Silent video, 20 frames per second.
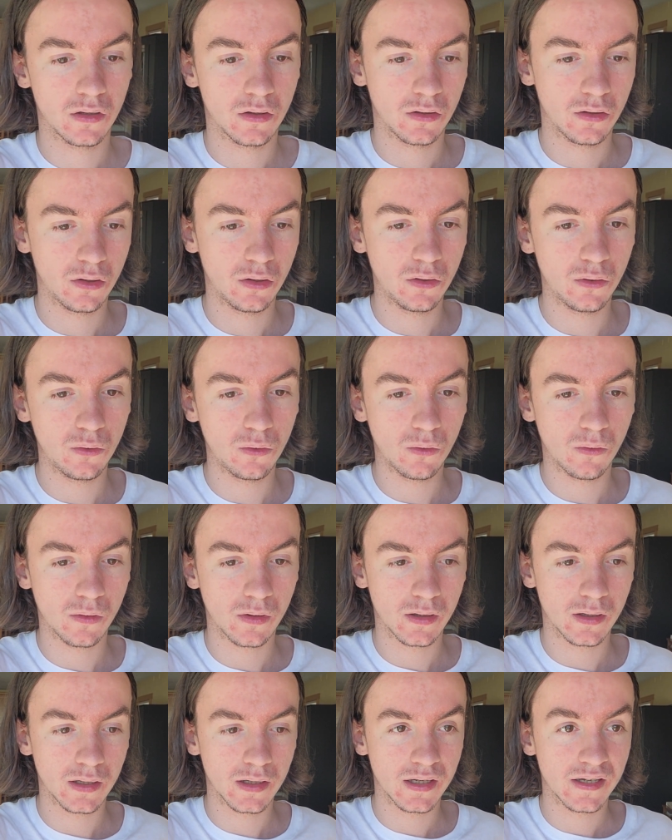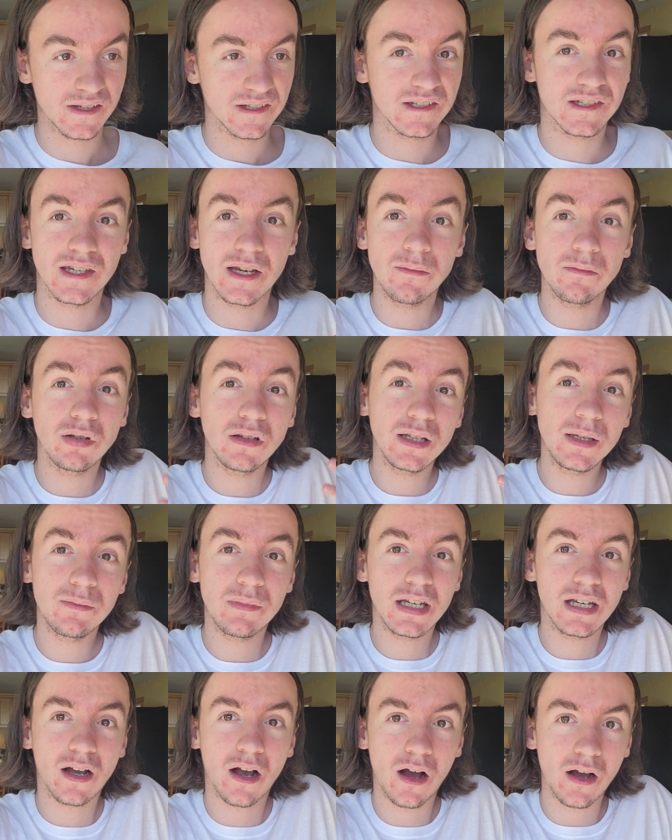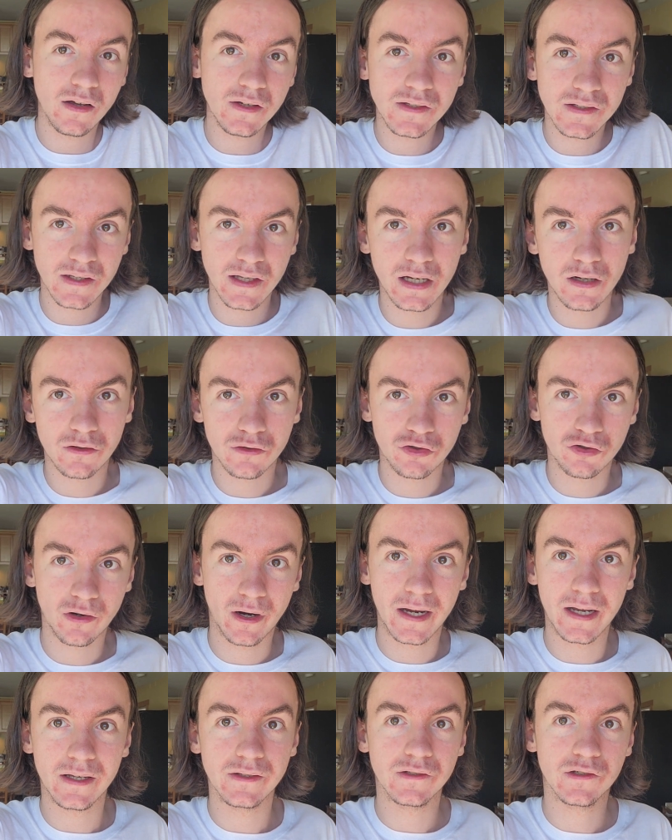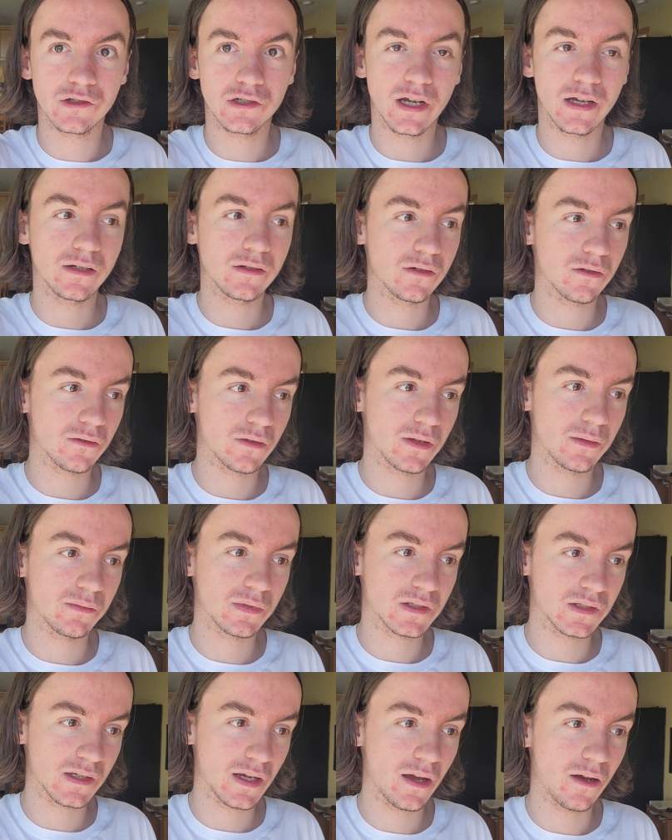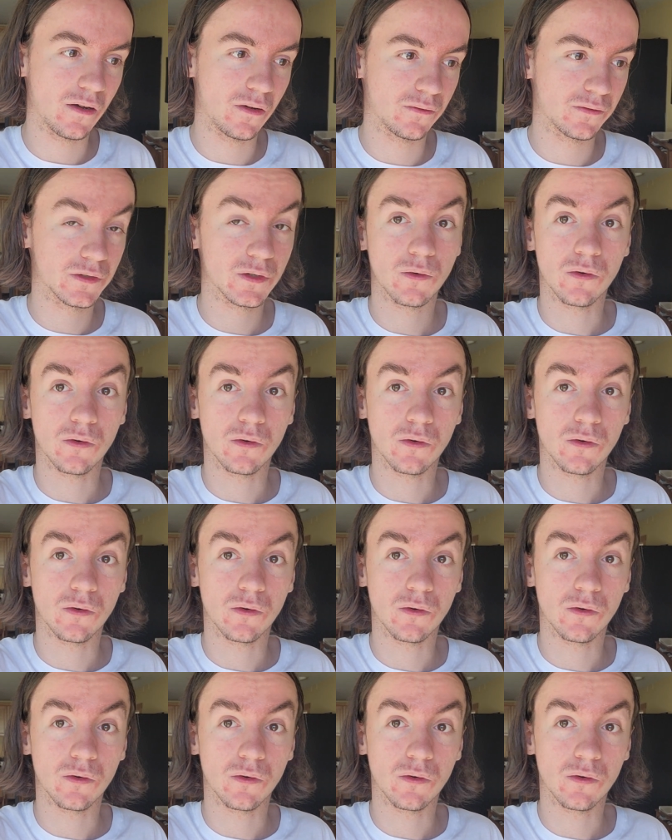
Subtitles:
who, simply because they are transgender themselves,